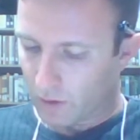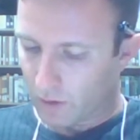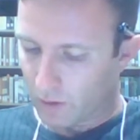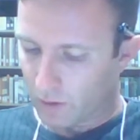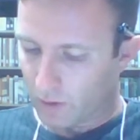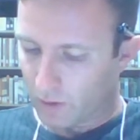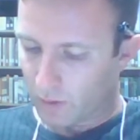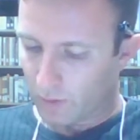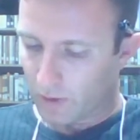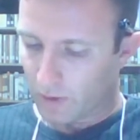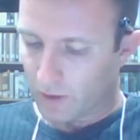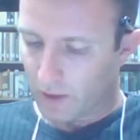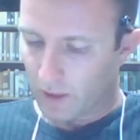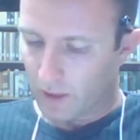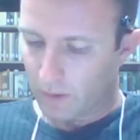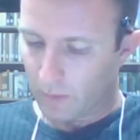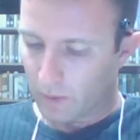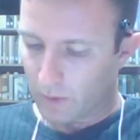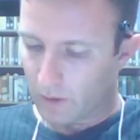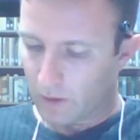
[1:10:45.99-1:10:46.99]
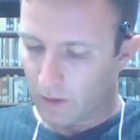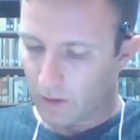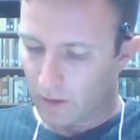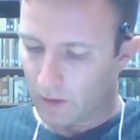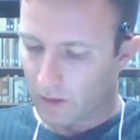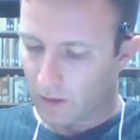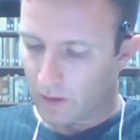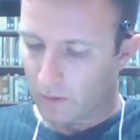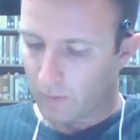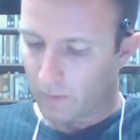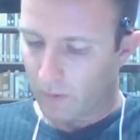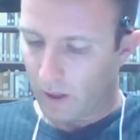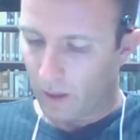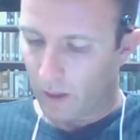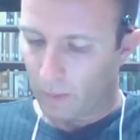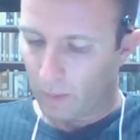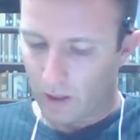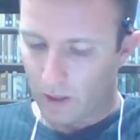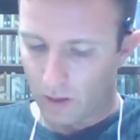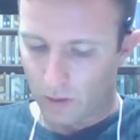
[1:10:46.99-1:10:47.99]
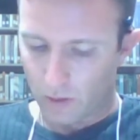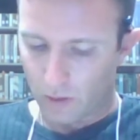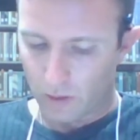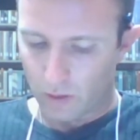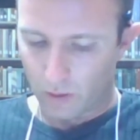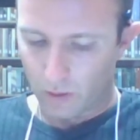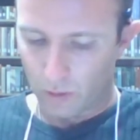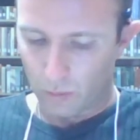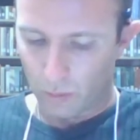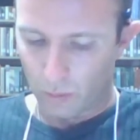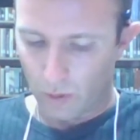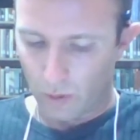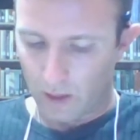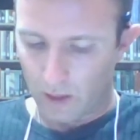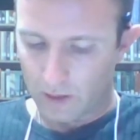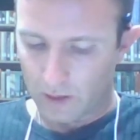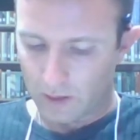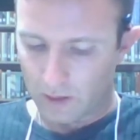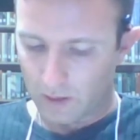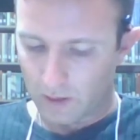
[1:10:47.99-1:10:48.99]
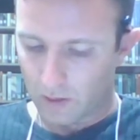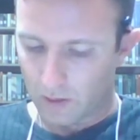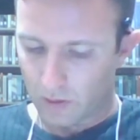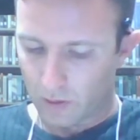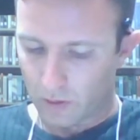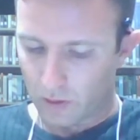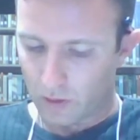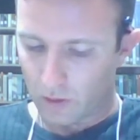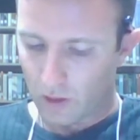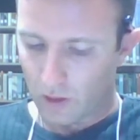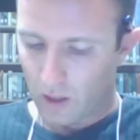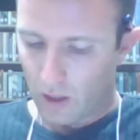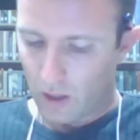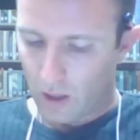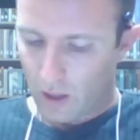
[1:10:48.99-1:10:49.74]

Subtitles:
search receiver in the file manager to process the search.